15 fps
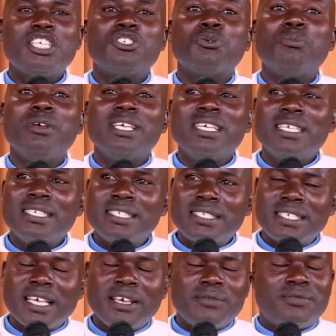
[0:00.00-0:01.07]
to be
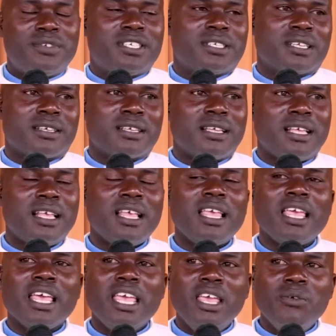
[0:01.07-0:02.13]
saved
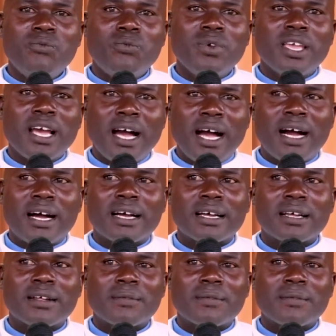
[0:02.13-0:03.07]
if we are